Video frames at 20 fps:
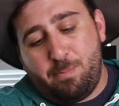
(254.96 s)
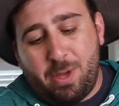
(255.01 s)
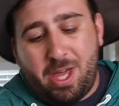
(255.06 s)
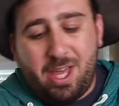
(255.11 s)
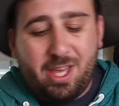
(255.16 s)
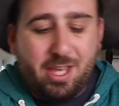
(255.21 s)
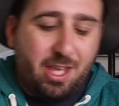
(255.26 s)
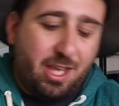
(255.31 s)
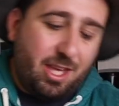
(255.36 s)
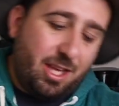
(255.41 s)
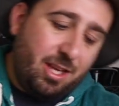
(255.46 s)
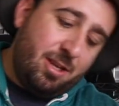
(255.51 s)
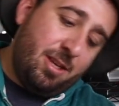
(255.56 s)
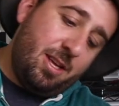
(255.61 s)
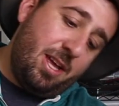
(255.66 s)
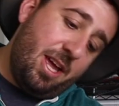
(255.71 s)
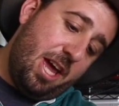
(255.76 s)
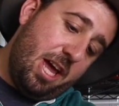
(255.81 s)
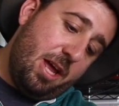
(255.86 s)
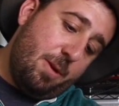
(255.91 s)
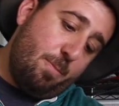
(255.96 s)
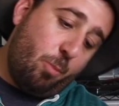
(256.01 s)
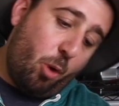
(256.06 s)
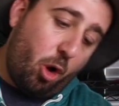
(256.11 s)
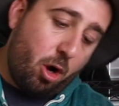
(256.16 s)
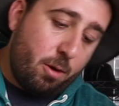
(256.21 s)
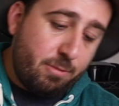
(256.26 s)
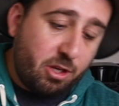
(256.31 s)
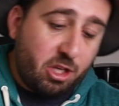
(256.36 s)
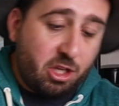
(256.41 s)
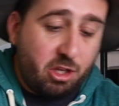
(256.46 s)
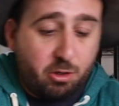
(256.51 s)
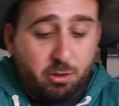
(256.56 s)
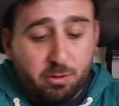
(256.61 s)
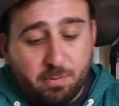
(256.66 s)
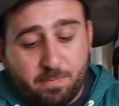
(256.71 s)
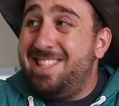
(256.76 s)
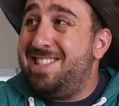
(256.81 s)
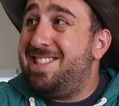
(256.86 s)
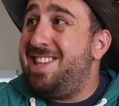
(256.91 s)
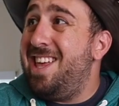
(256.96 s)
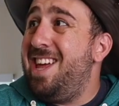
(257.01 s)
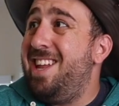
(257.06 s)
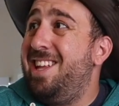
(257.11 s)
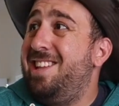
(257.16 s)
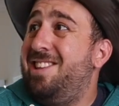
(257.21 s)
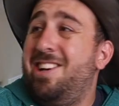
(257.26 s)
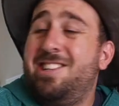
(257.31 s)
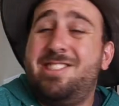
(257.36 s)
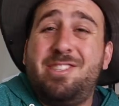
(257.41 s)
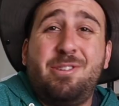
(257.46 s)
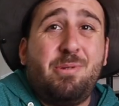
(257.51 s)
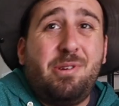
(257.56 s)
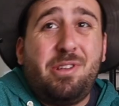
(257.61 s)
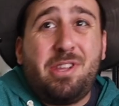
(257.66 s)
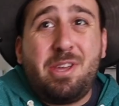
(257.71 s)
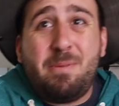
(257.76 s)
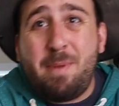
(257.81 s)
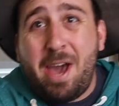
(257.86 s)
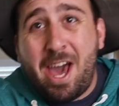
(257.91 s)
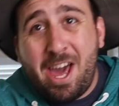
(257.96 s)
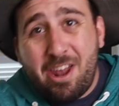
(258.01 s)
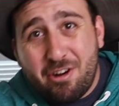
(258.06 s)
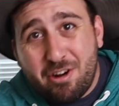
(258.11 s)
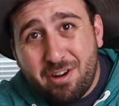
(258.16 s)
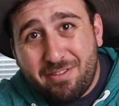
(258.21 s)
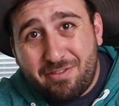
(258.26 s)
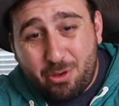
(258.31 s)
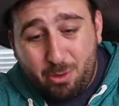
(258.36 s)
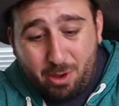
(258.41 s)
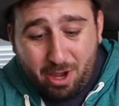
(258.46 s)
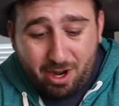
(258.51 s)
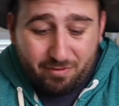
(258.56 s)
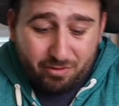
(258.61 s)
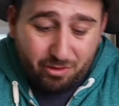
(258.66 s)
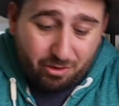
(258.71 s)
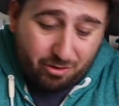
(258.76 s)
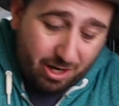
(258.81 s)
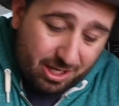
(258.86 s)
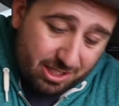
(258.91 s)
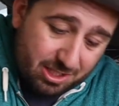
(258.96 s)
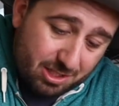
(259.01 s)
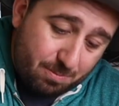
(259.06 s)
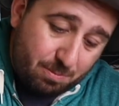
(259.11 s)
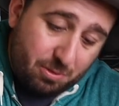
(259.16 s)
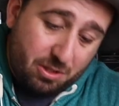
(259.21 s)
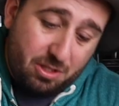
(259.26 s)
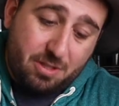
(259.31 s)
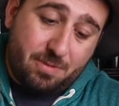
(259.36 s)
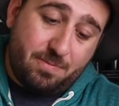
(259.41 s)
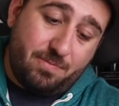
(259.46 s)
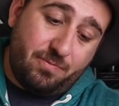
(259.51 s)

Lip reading: baking and barbecue is that it doesn't really matter if you have the recipe.